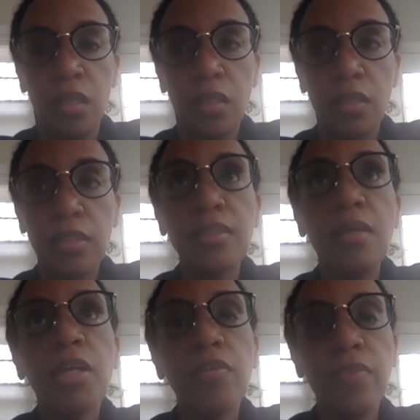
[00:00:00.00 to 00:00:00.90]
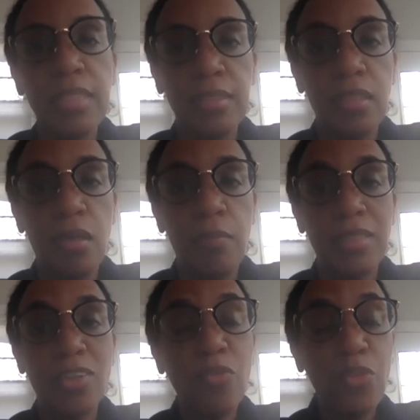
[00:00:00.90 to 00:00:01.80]
Systemic racism is
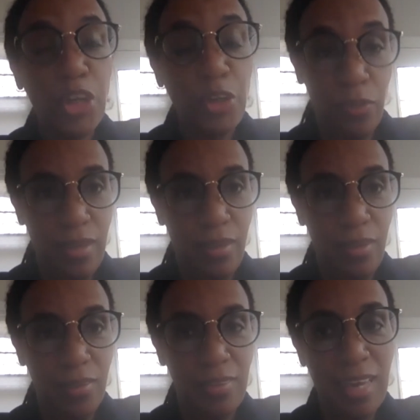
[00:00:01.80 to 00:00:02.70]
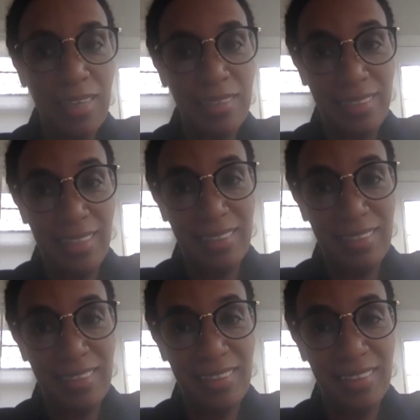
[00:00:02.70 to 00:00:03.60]
a real thing that
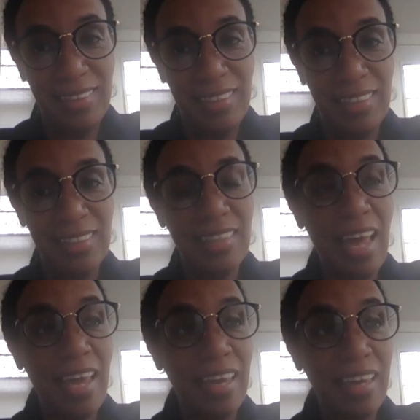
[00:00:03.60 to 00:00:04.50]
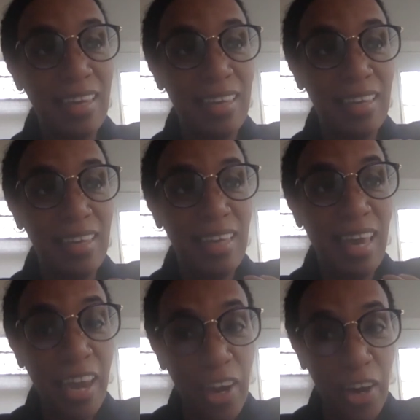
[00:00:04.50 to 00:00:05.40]
exists. It's like
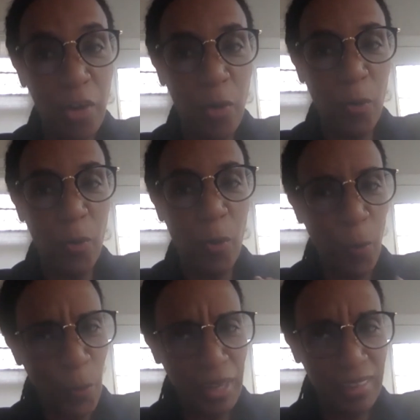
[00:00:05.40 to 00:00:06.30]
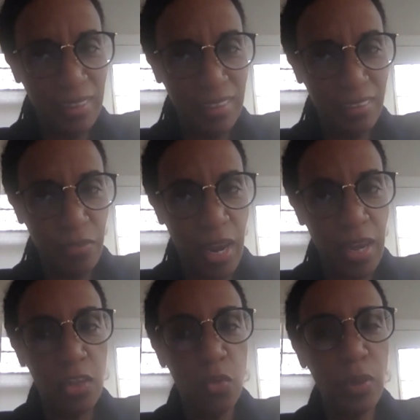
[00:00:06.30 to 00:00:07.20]
air or wind, right?
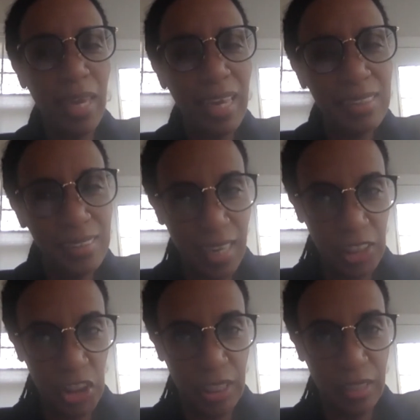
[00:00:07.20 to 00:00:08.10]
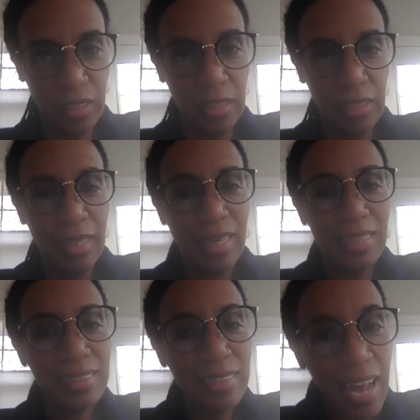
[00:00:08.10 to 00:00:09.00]
You can't touch it,
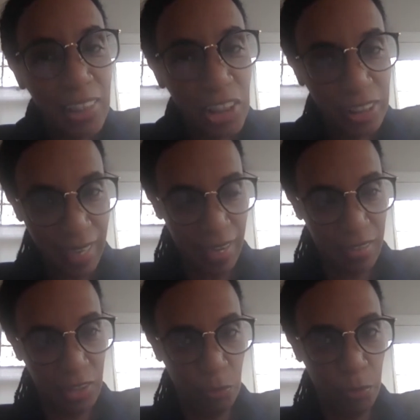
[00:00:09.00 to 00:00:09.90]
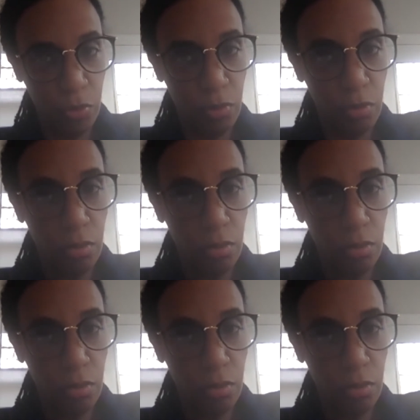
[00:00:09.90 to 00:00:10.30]
it's not tangible,